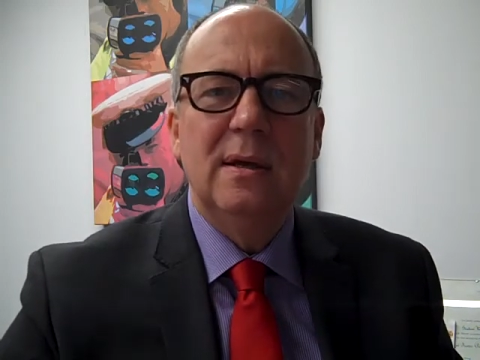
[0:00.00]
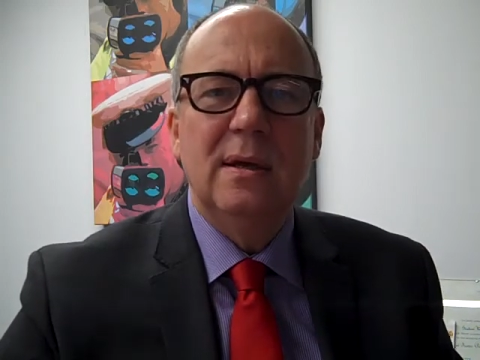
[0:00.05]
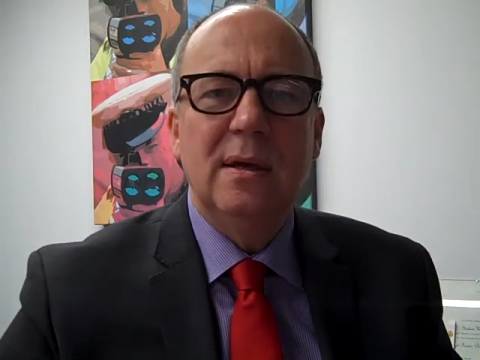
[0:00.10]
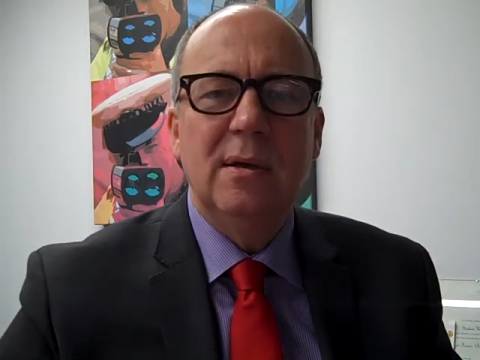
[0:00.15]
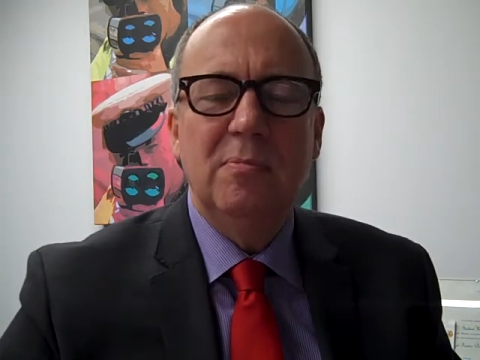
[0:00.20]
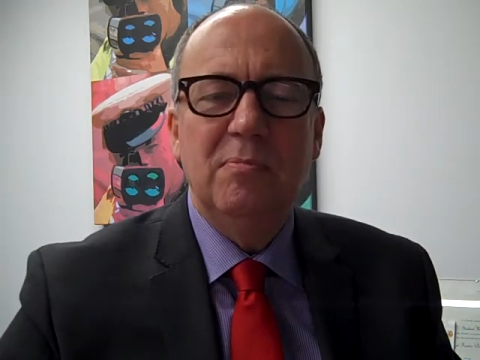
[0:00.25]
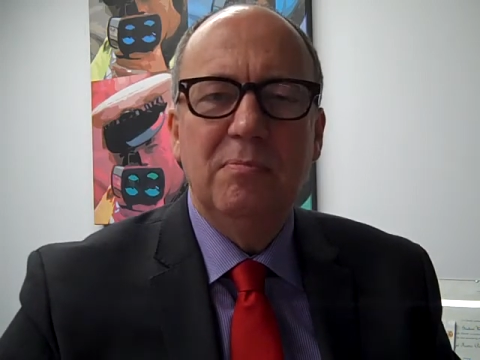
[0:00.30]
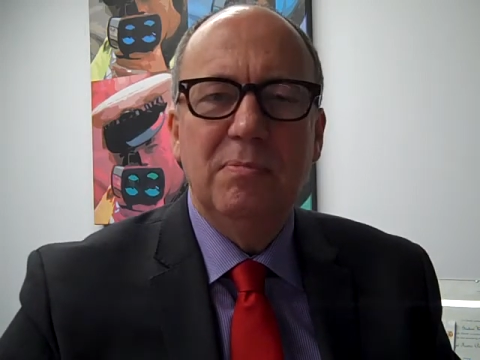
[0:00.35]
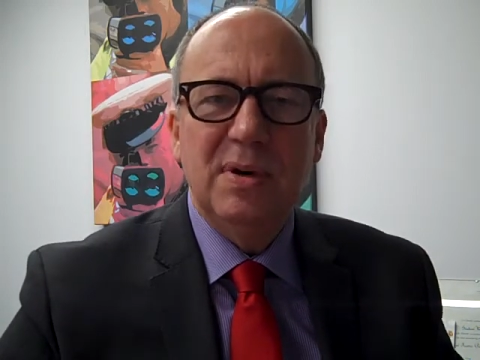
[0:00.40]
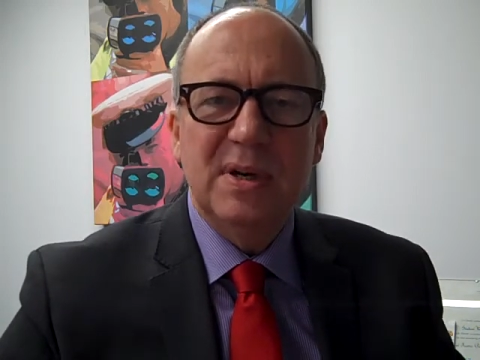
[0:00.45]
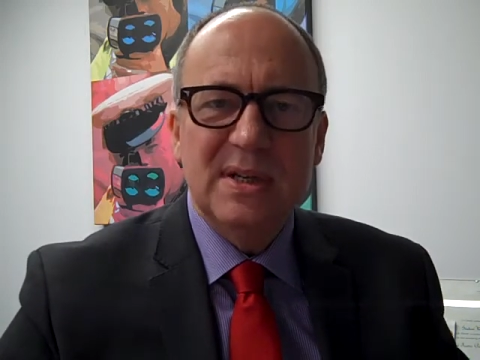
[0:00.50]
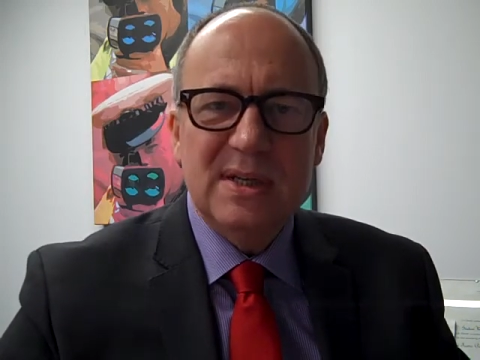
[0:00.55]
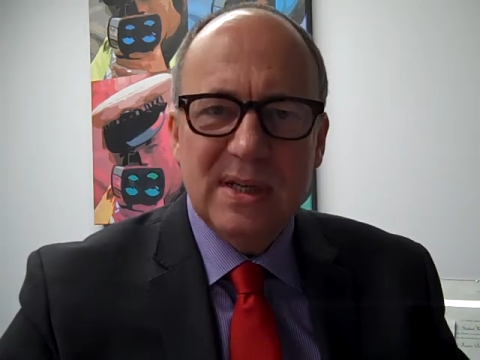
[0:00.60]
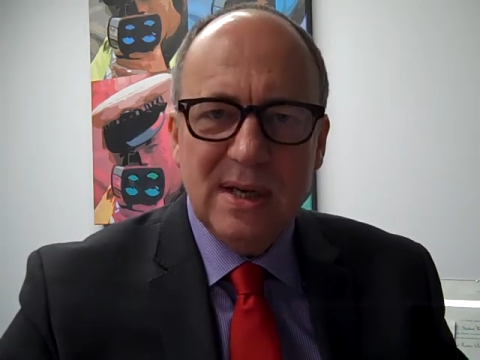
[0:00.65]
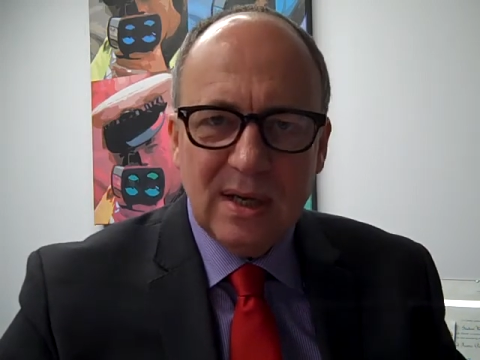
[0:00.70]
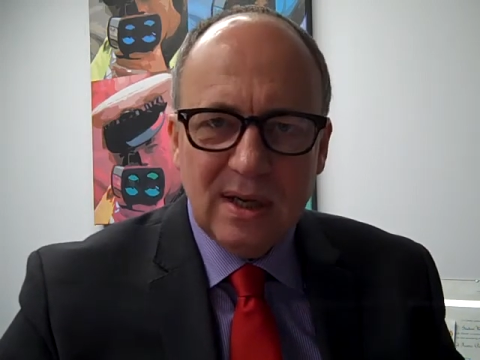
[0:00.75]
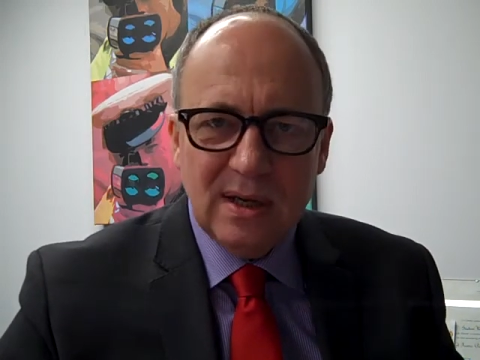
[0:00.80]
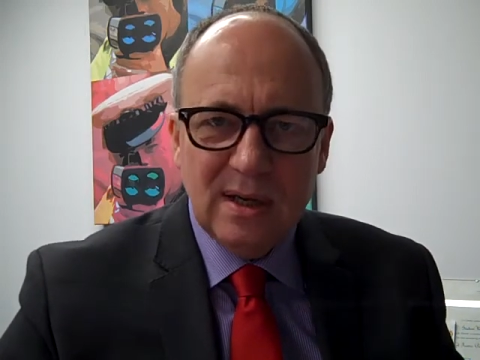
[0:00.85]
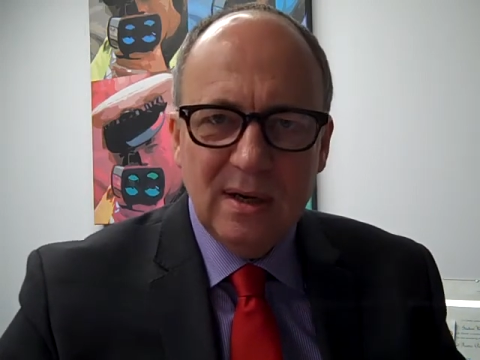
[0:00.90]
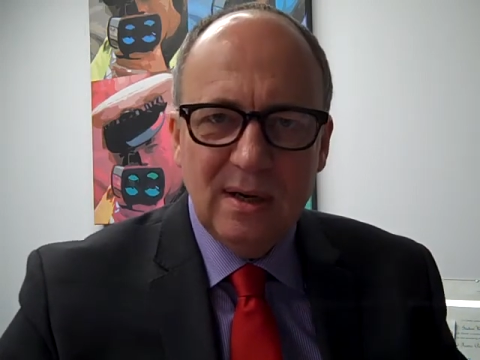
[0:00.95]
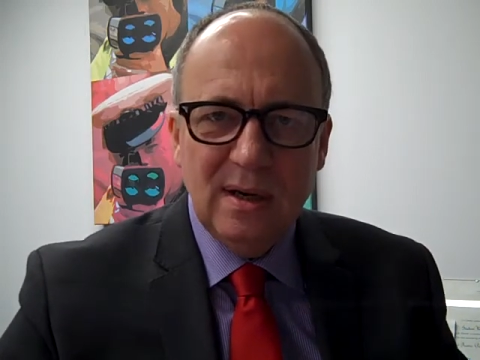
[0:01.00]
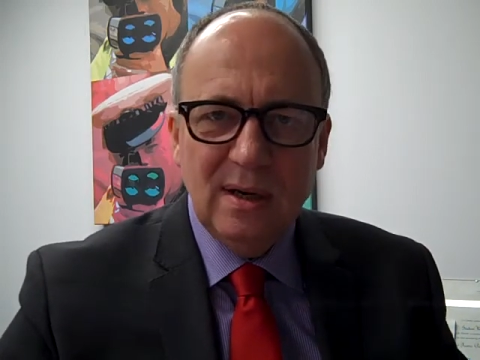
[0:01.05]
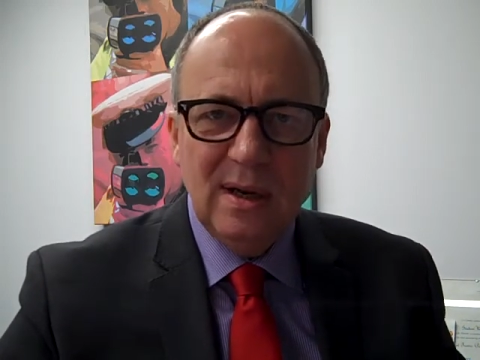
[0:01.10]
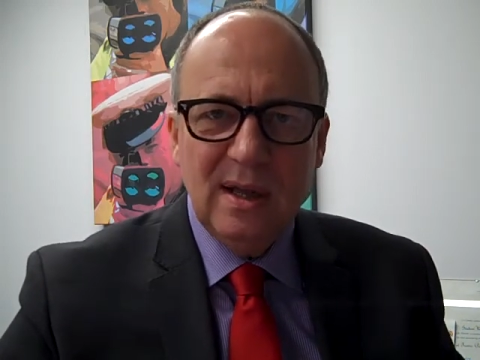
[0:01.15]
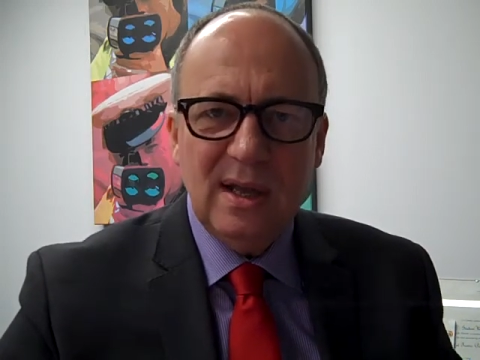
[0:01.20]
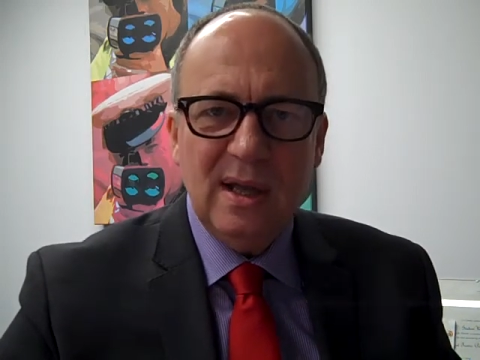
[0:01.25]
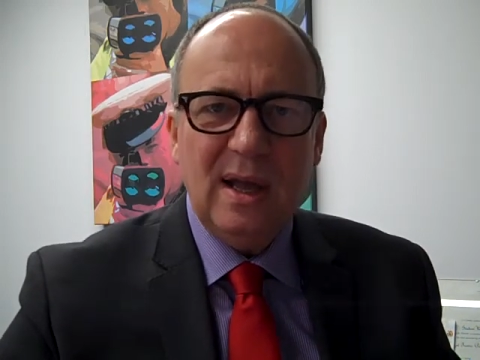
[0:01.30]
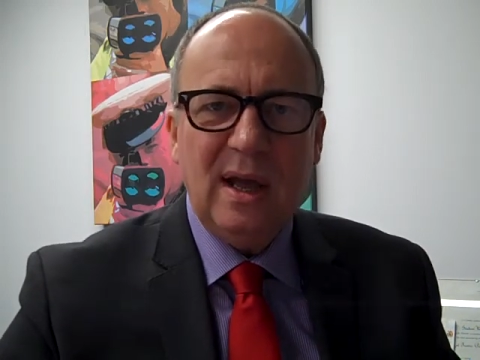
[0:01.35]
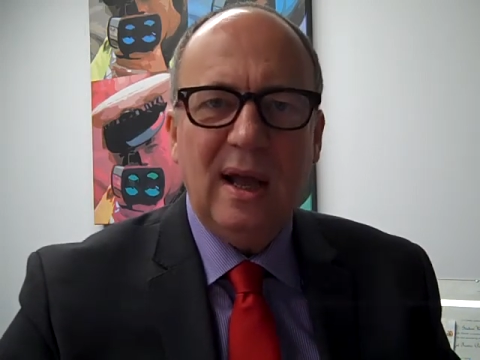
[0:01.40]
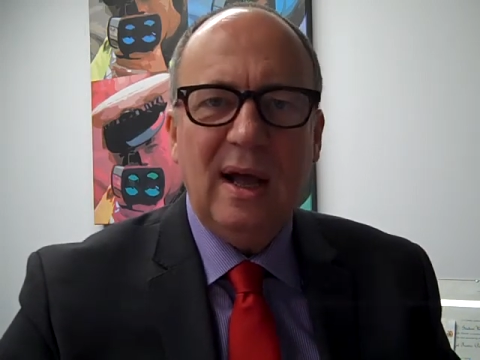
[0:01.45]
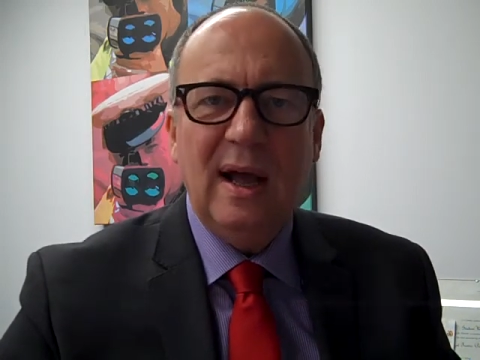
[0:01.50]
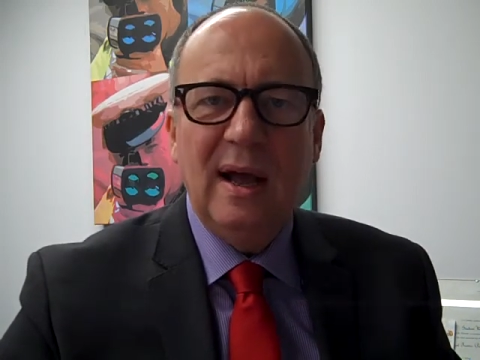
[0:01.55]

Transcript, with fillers: can particularly